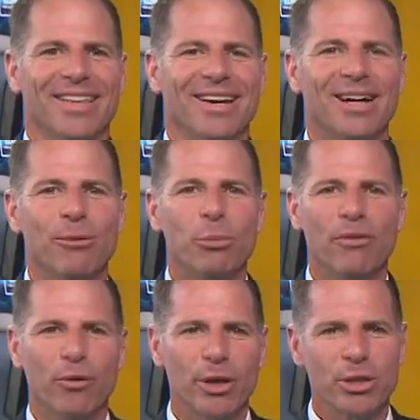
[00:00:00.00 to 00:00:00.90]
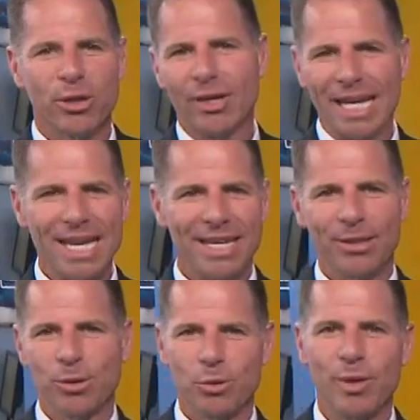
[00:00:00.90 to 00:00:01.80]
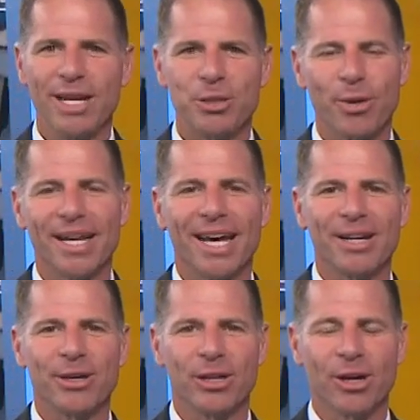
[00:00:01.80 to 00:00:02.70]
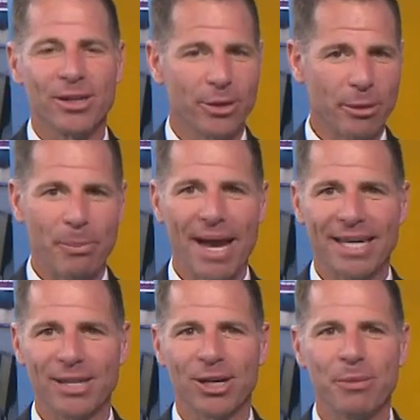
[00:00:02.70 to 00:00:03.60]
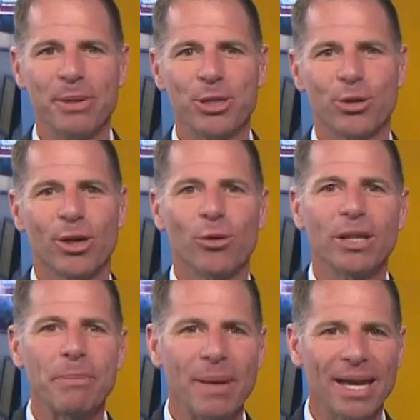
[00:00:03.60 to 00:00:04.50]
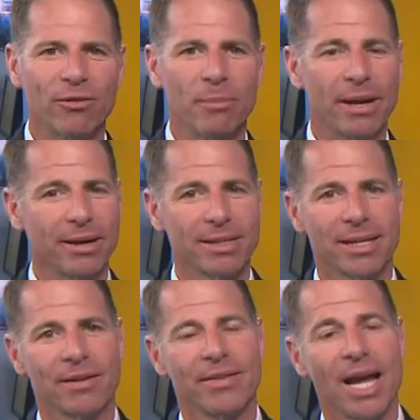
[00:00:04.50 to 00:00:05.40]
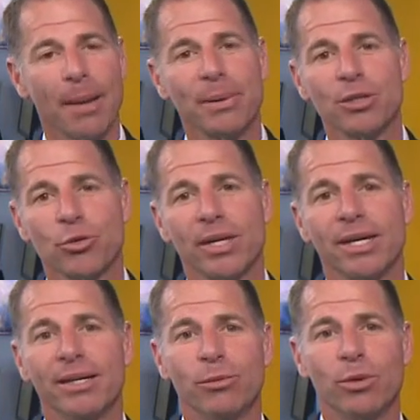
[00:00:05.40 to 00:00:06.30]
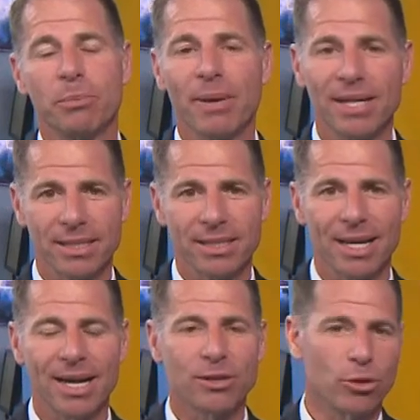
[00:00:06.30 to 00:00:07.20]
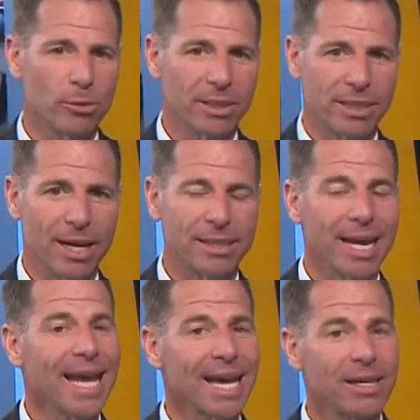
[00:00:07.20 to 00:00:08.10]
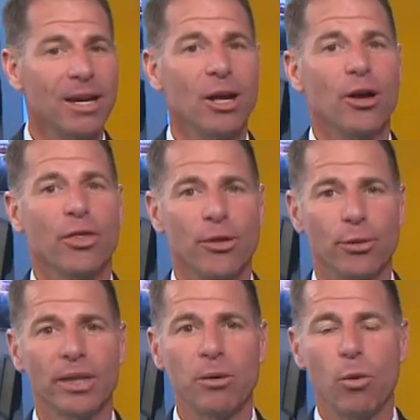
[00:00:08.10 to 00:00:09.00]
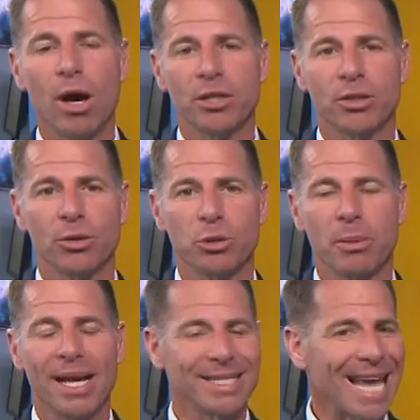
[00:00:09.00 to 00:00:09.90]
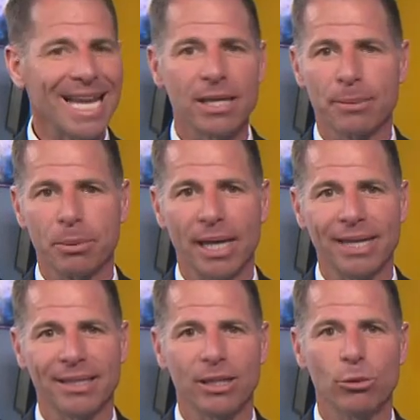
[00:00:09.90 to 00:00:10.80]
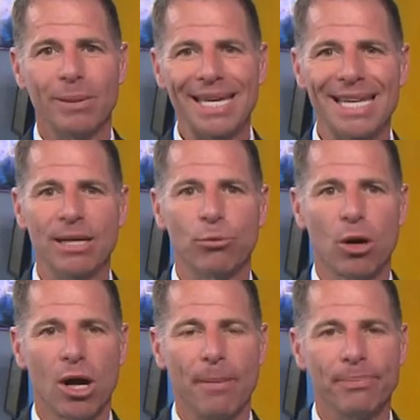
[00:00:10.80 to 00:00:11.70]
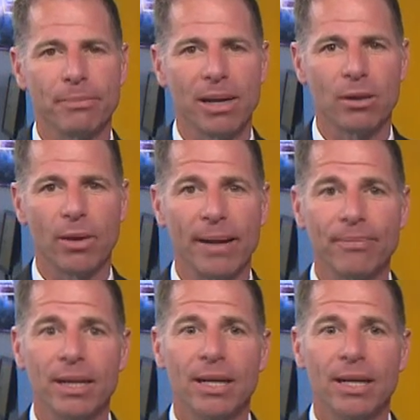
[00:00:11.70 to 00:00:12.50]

All right, well, before you start eating those weeds right out of your garden or your backyard, be sure to only pick from areas that have not been treated with pesticides or herbicides and thoroughly wash those plants, any of the plant that you will be eating raw. By the way,